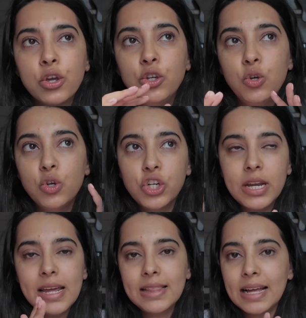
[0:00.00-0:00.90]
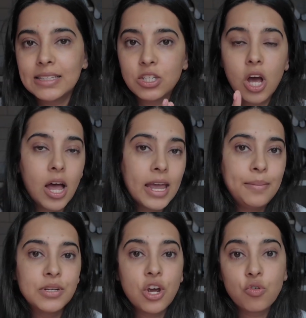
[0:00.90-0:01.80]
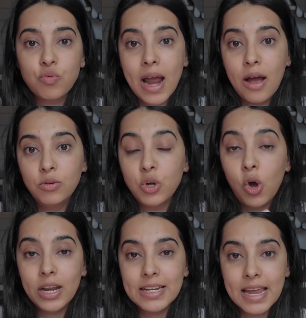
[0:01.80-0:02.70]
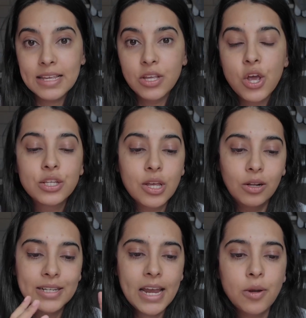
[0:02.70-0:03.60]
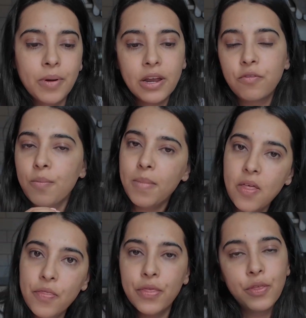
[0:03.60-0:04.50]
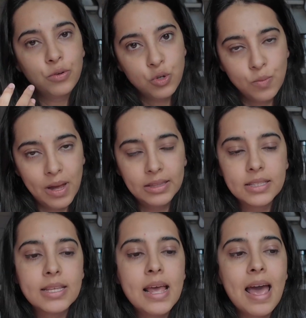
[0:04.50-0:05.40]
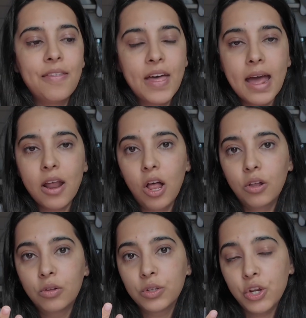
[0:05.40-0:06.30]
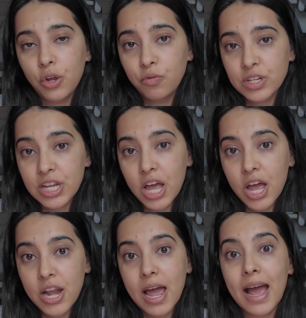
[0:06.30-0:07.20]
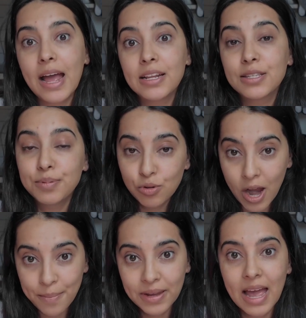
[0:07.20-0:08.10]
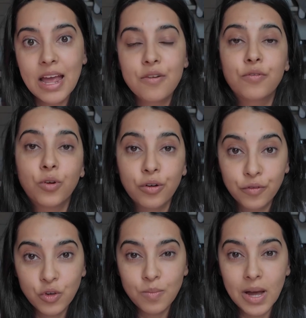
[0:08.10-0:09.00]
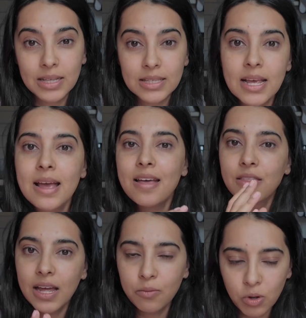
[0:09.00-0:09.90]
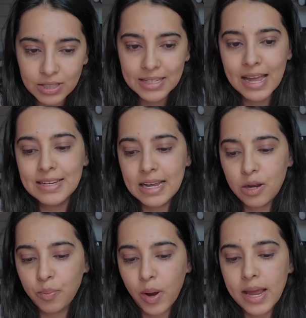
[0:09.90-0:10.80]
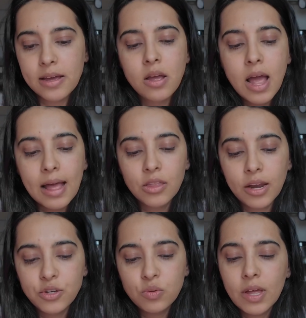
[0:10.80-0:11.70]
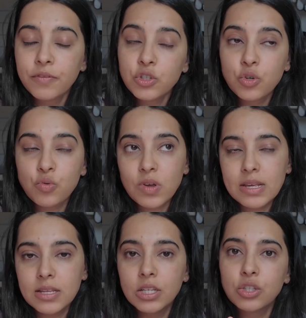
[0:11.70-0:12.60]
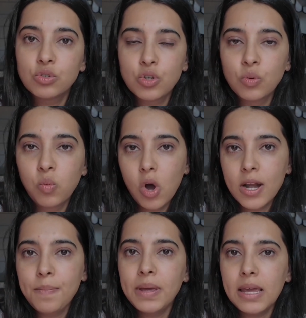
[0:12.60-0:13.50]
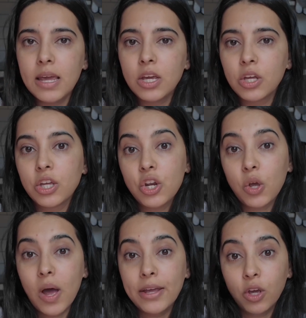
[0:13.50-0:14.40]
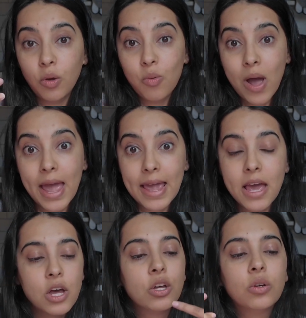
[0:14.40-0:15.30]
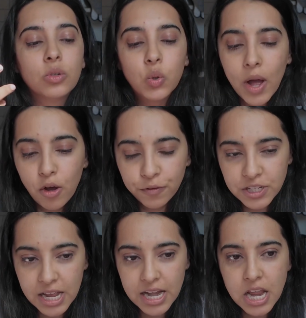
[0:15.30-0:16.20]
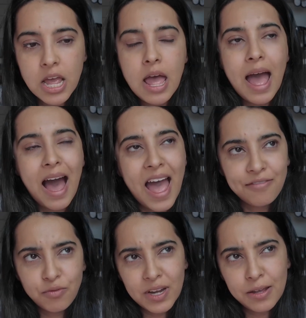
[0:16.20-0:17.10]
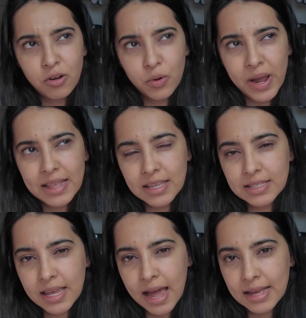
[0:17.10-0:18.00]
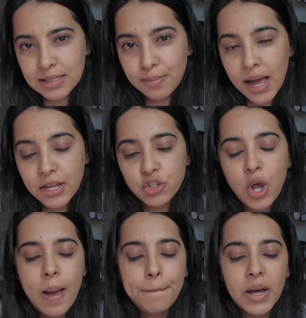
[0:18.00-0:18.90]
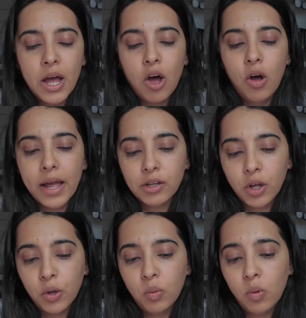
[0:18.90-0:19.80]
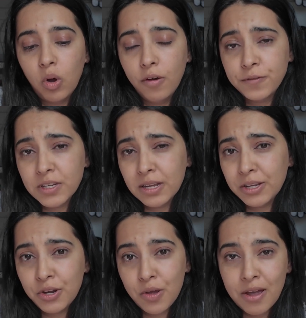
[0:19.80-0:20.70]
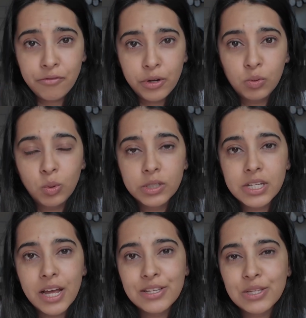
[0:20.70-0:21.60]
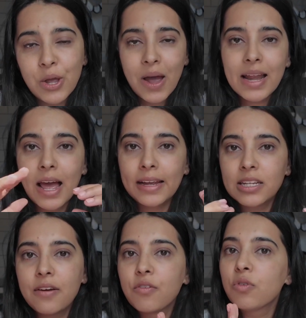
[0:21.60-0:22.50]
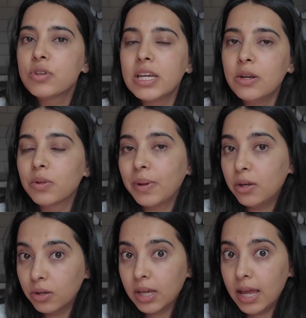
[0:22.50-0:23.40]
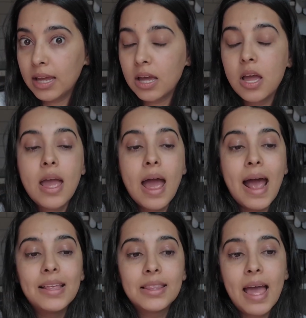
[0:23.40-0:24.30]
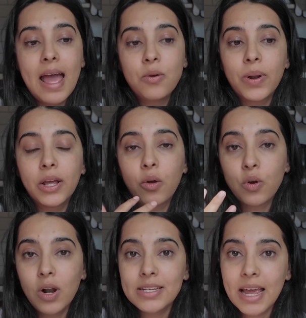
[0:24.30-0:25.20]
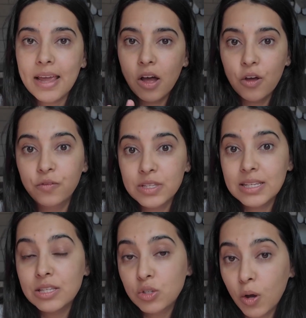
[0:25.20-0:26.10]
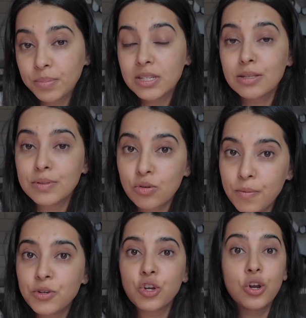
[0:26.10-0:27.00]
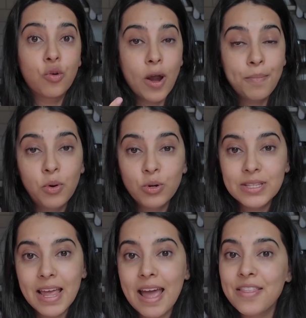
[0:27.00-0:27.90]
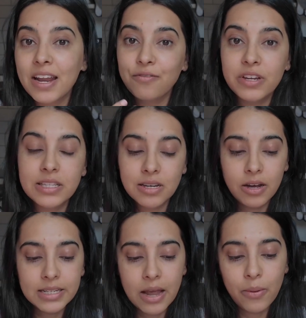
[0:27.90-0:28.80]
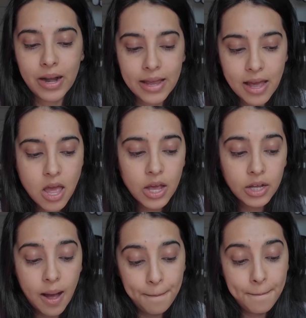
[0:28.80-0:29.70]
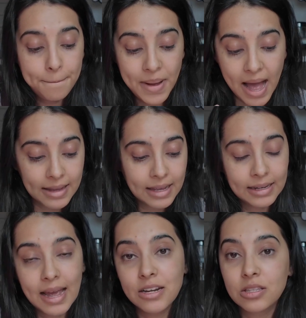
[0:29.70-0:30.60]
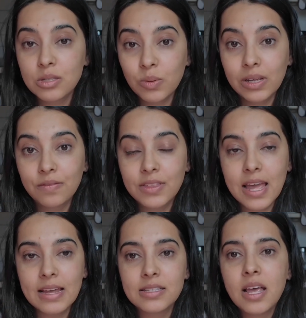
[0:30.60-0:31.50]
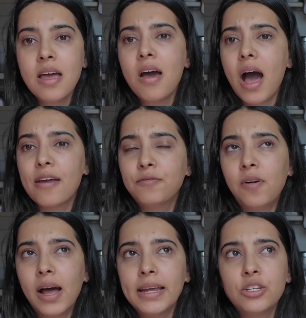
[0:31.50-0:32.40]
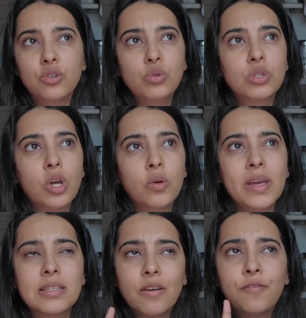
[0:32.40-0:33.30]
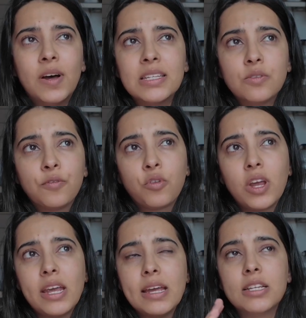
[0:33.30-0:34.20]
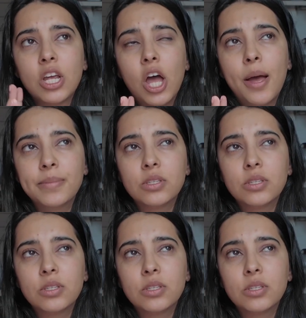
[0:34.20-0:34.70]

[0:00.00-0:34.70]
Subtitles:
Usually that's timed around holidays. So I'll take a break for a month or 2 months, and then I'll, you know, return and subscribe again for a few months, then once again take a break. And I do that for 2 reasons. One being, you know, I go away quite often. I haven't really gone away this year as much, but I go often, you know, every quarter. So I like to have a routine with my cooking. And then when I go on holiday, I obviously stop the subscription, or I pause it, and then I restart it when I come back and get into the swing of things. I find Gousto is fuss-free in terms